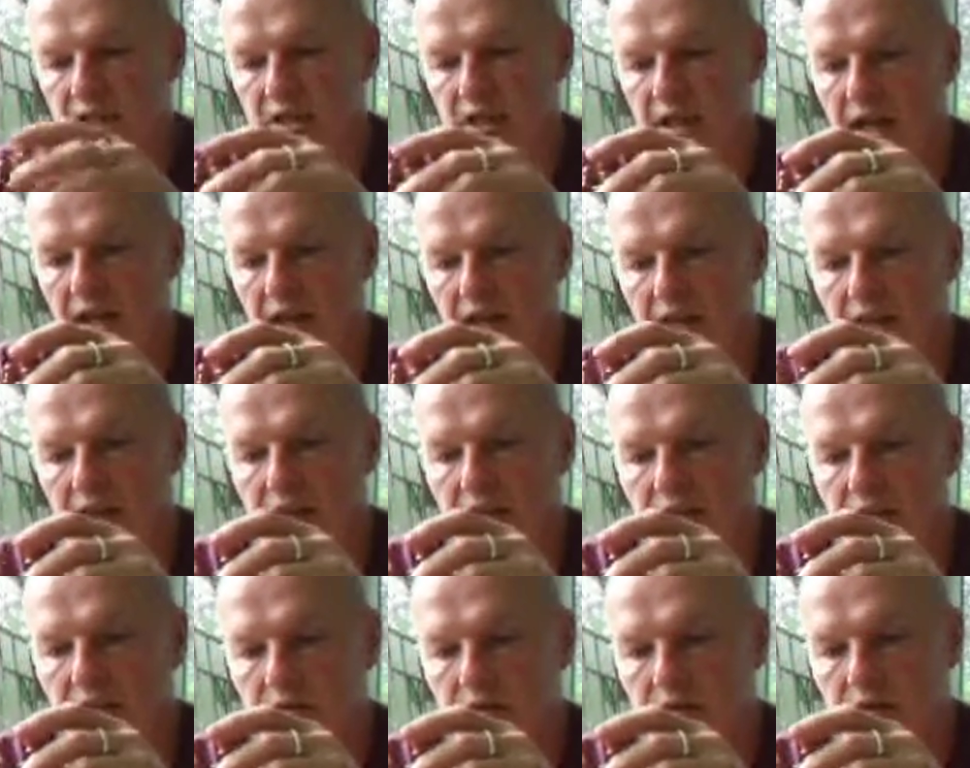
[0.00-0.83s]

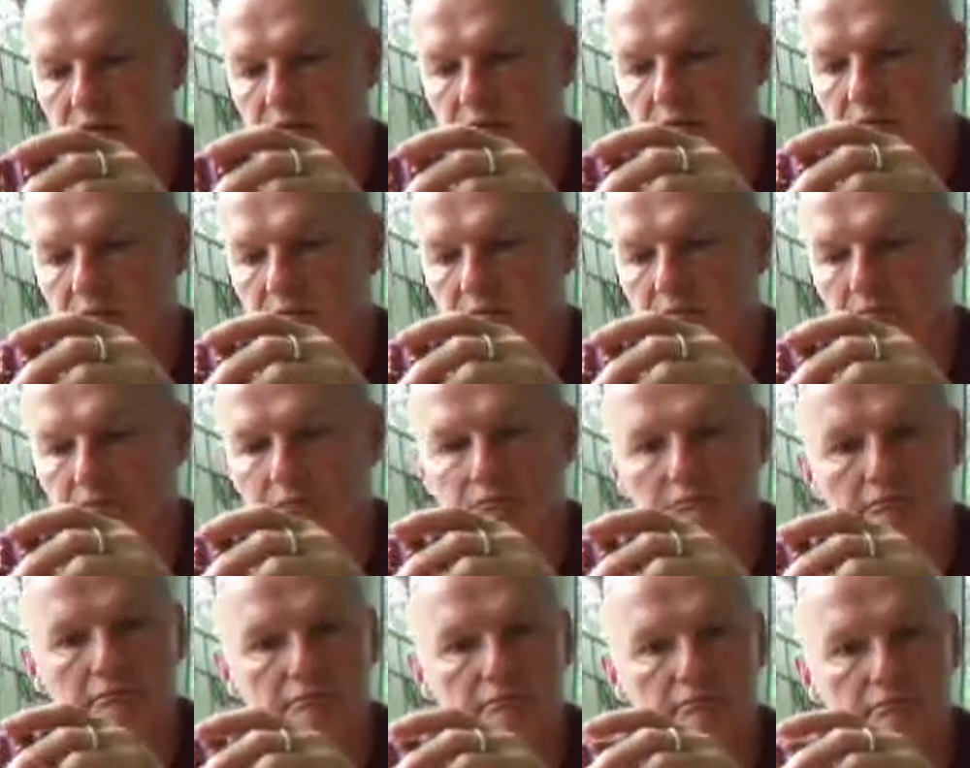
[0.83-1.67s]
early
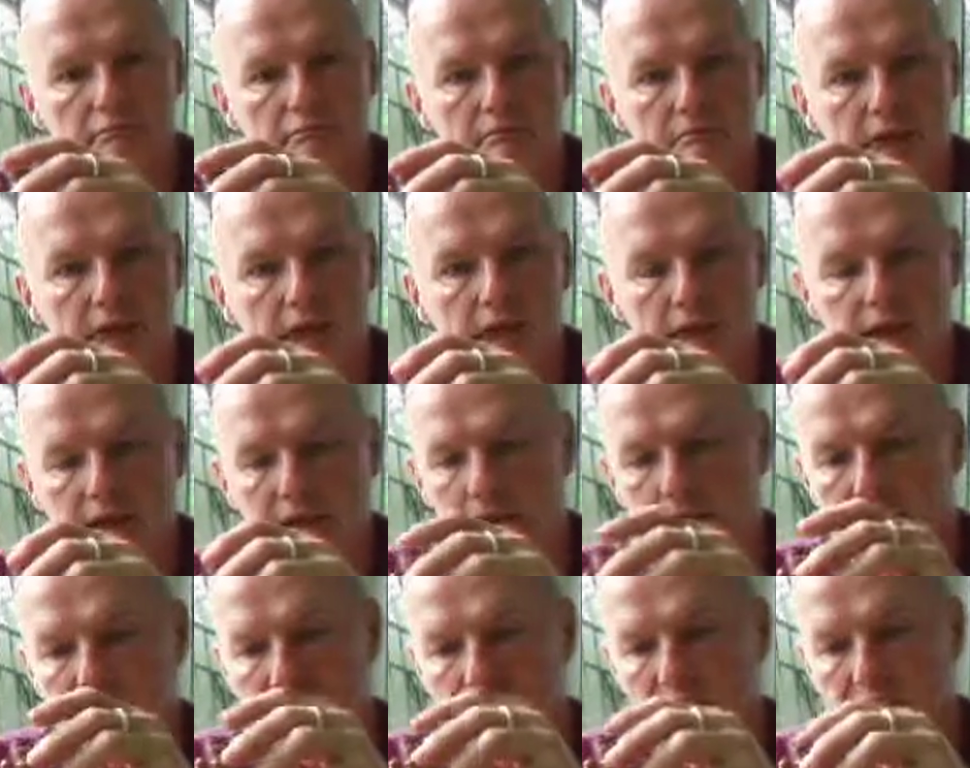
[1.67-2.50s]

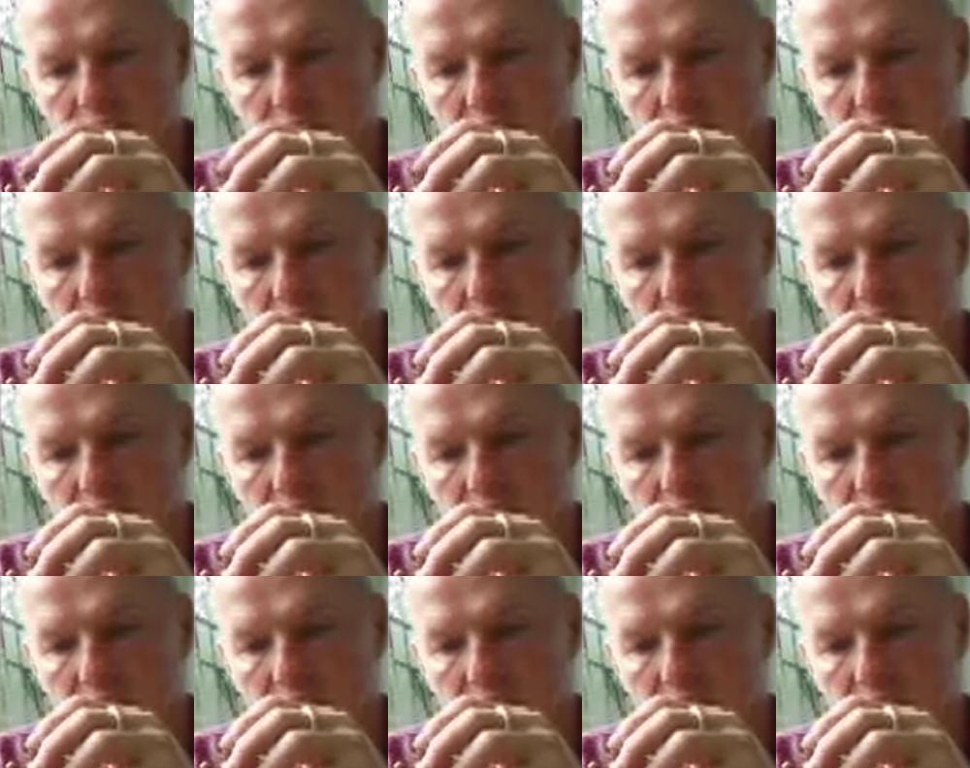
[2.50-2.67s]
18th